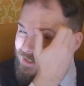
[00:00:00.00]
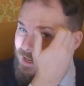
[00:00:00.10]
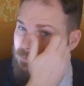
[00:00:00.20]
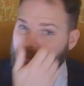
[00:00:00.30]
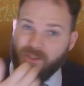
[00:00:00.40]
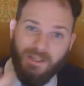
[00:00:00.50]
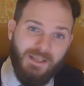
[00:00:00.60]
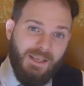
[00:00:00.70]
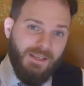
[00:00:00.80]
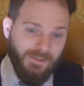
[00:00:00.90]
Damson Gin
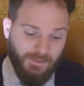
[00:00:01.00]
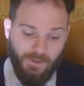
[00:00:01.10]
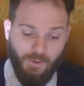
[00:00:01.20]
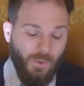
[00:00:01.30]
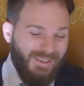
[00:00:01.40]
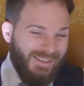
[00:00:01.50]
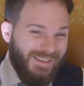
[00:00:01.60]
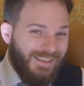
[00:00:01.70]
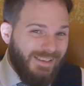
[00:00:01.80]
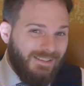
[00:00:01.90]
is quite an
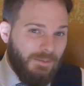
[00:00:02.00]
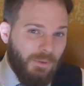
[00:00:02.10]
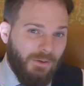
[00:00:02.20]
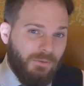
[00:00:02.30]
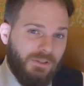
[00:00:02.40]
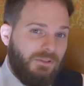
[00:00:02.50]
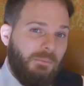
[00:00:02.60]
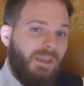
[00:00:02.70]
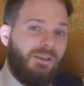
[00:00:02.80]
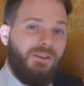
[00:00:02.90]
easy beverage to
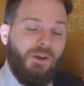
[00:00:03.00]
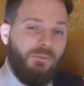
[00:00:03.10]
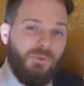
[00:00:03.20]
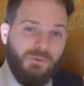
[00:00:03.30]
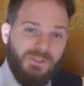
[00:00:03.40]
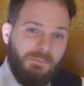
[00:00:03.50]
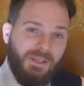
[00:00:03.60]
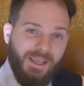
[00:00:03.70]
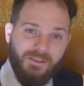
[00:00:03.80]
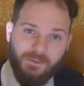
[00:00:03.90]
make at home. You
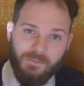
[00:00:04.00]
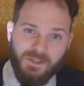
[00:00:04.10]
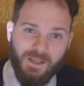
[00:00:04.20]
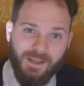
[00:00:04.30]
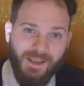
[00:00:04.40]
simply get some gin